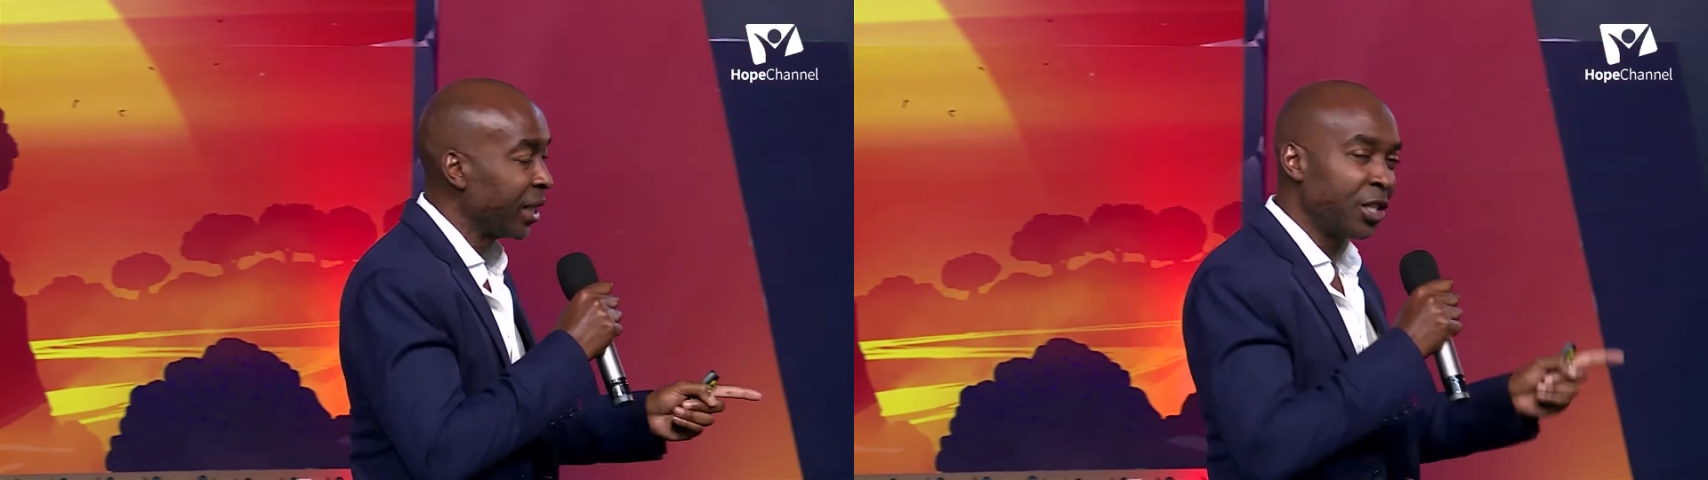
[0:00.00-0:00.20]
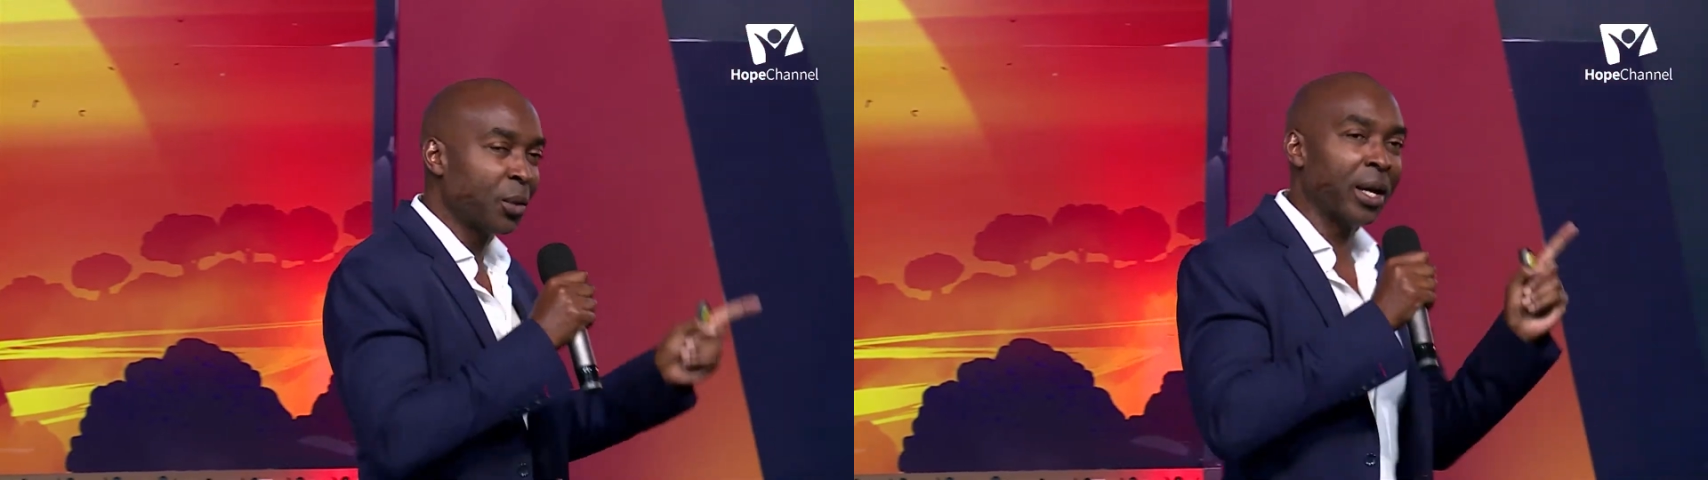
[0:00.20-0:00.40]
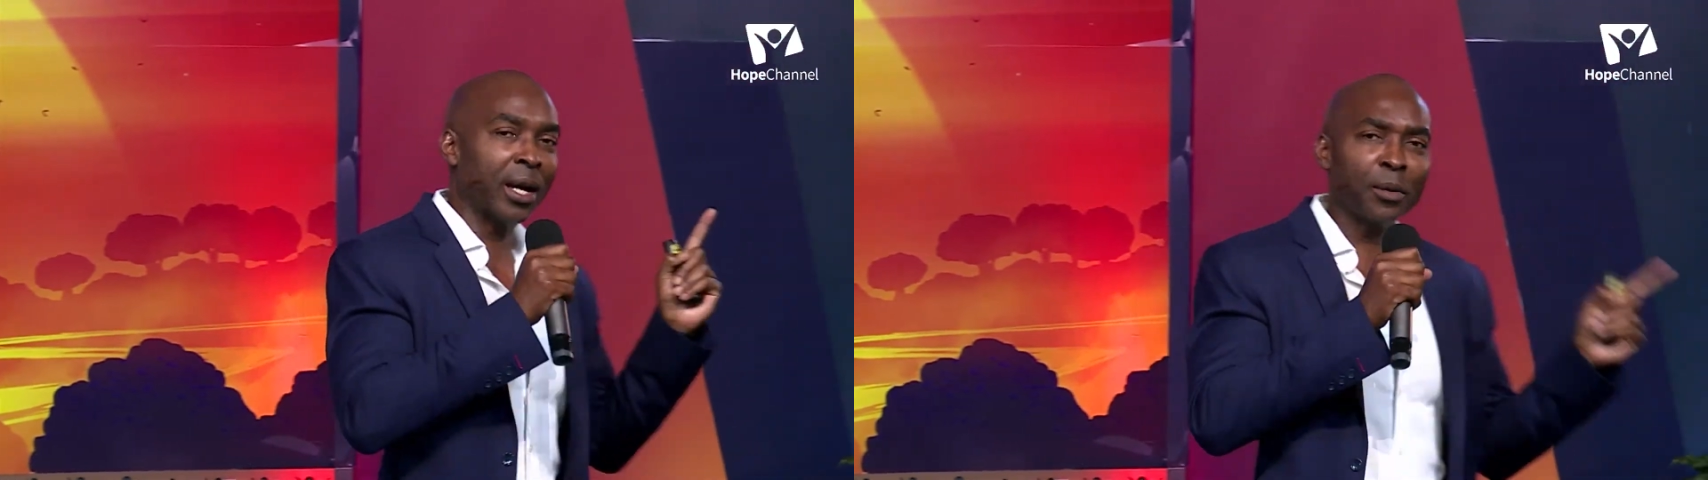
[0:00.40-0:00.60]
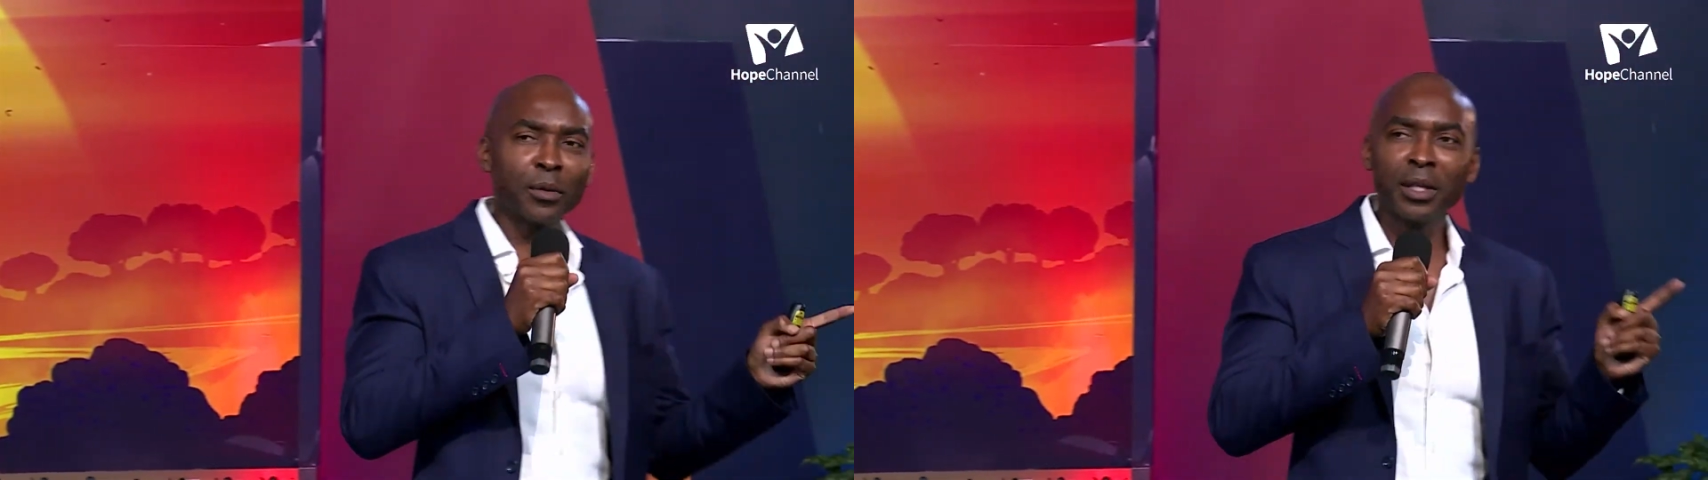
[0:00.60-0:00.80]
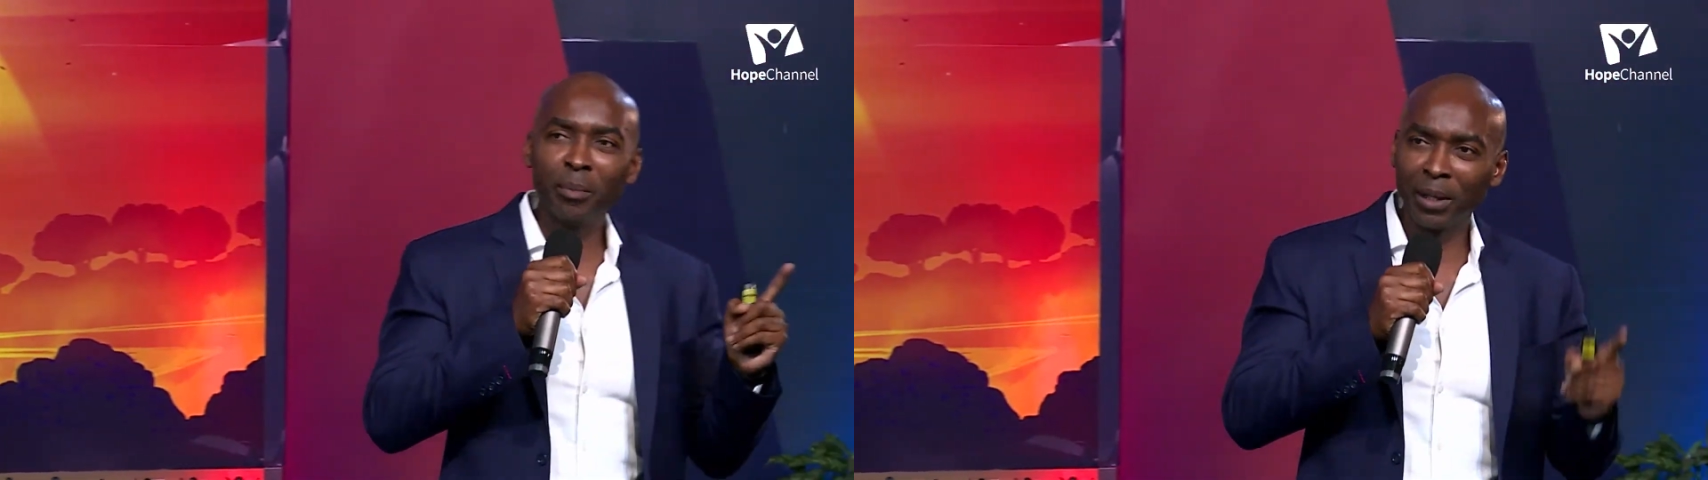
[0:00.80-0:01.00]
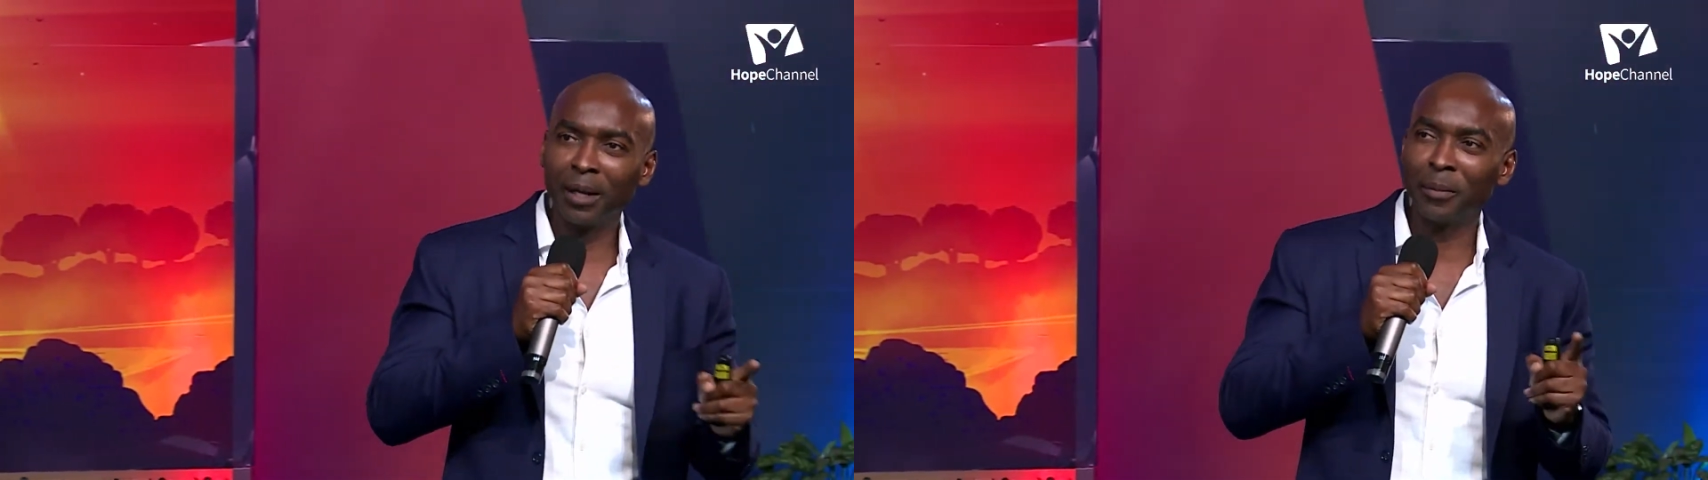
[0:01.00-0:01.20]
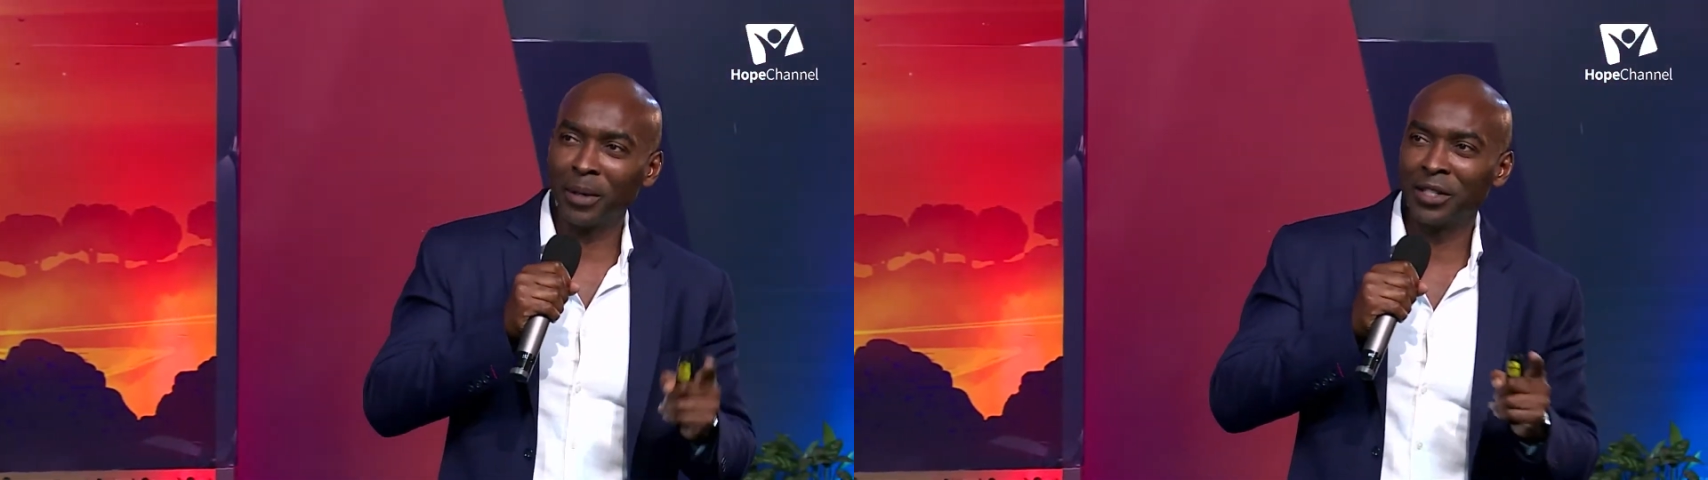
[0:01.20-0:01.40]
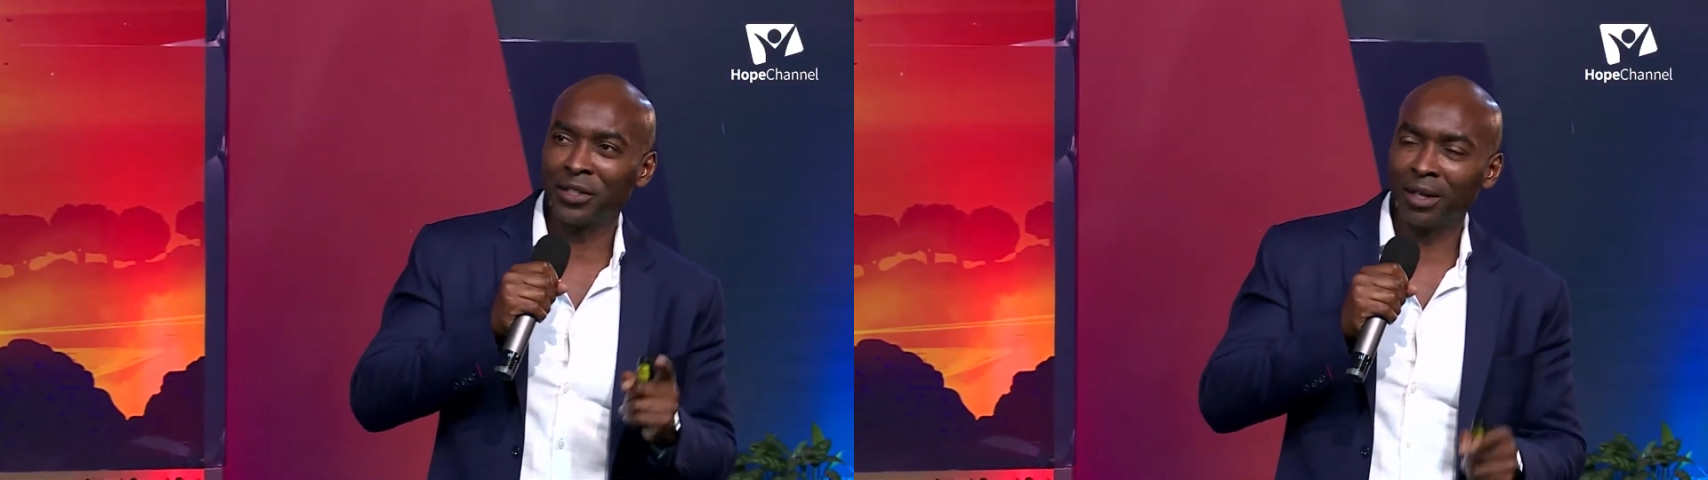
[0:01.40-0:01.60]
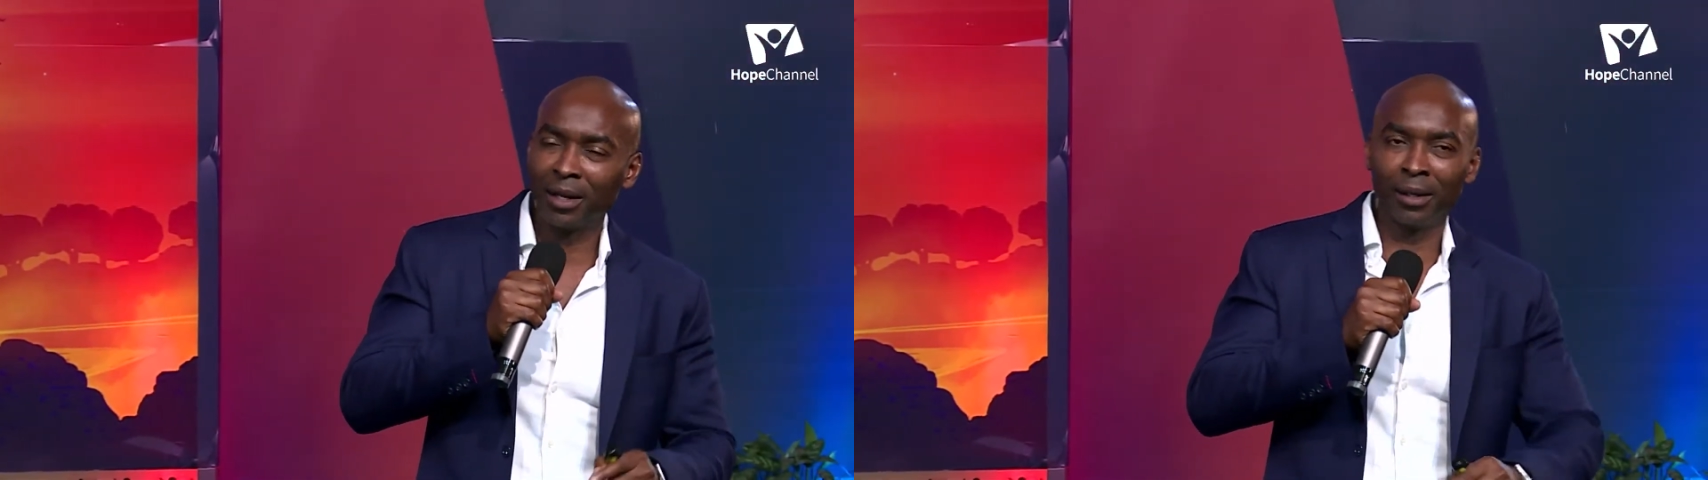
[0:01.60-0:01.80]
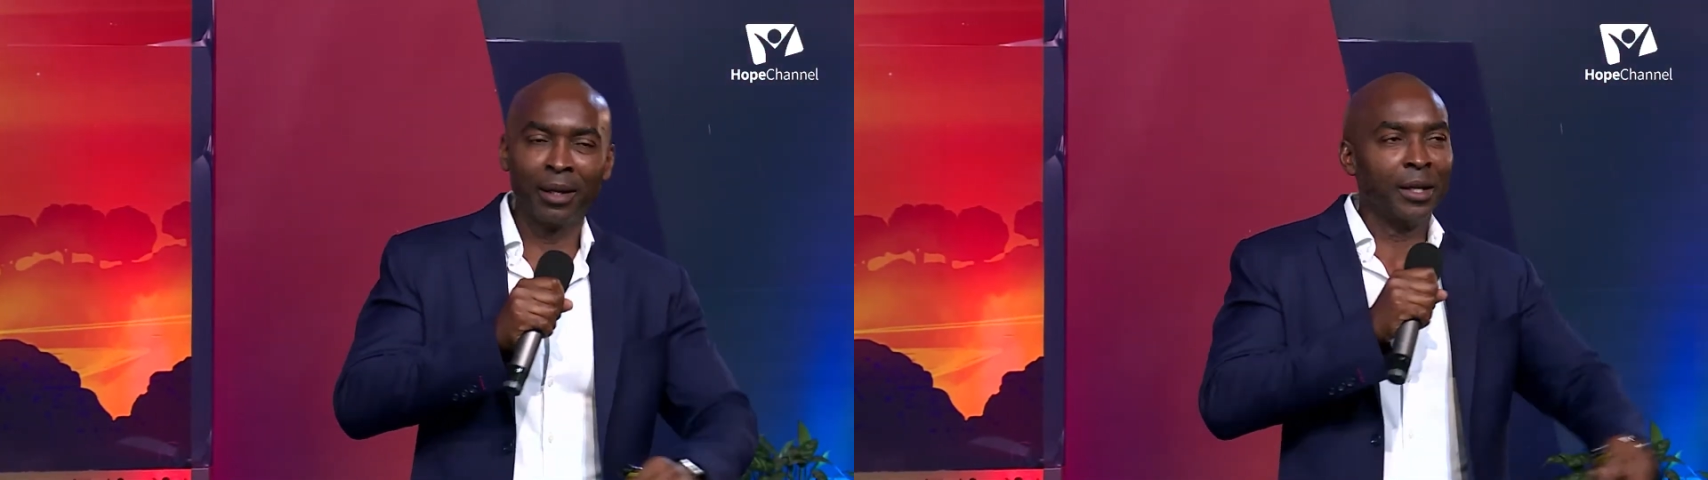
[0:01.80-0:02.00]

into a healthy plant based diet,